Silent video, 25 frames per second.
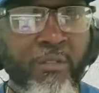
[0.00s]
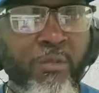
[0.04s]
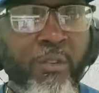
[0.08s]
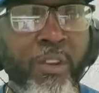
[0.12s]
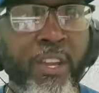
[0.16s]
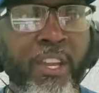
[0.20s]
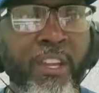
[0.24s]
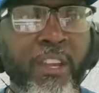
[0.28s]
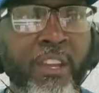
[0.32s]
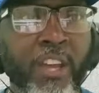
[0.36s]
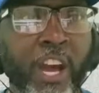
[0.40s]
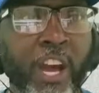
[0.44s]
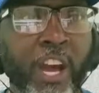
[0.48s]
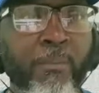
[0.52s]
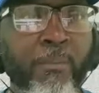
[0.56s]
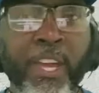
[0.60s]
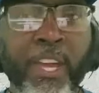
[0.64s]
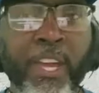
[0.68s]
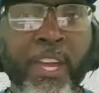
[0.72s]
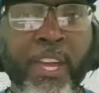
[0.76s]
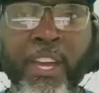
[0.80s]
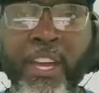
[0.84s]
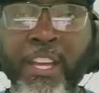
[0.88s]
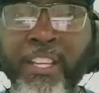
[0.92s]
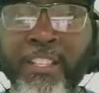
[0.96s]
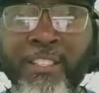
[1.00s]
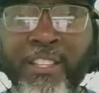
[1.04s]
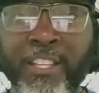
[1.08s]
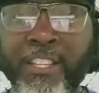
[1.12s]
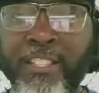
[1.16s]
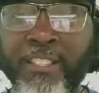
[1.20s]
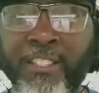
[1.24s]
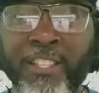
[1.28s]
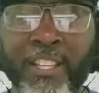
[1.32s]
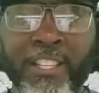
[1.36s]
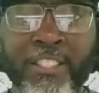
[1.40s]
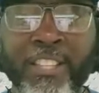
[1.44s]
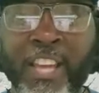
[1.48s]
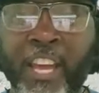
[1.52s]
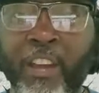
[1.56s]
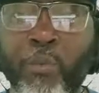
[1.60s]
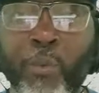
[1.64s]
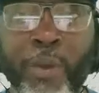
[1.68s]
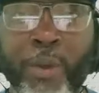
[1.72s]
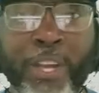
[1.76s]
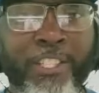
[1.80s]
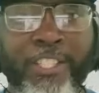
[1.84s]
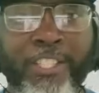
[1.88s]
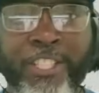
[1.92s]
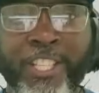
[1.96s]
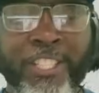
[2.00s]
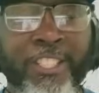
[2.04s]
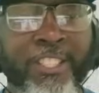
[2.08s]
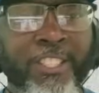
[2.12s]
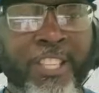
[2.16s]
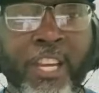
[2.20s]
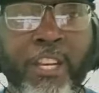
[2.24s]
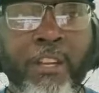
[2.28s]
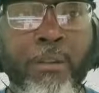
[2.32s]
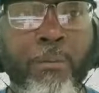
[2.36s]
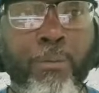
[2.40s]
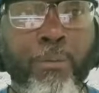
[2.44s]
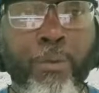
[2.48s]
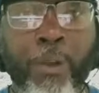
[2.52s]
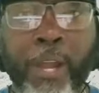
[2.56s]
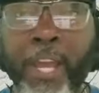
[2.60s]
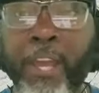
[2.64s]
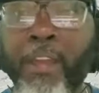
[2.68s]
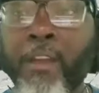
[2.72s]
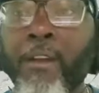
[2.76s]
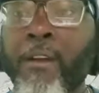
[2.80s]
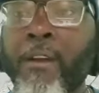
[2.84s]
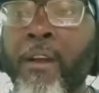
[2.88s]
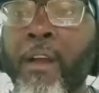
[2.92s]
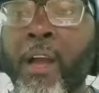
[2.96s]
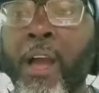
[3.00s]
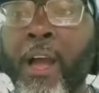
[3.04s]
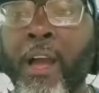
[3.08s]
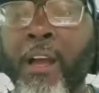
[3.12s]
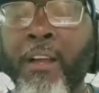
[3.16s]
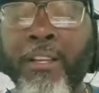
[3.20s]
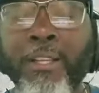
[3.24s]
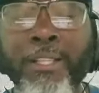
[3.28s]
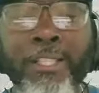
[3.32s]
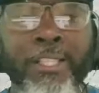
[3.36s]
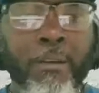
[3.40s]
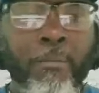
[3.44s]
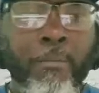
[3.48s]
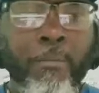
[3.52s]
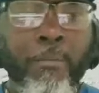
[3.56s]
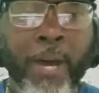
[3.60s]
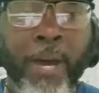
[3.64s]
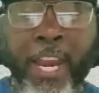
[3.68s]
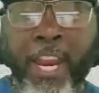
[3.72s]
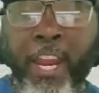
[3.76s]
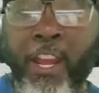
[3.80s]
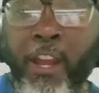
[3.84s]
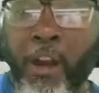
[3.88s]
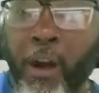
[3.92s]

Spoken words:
We did, didn't we? I mean, it's like we just didn't play.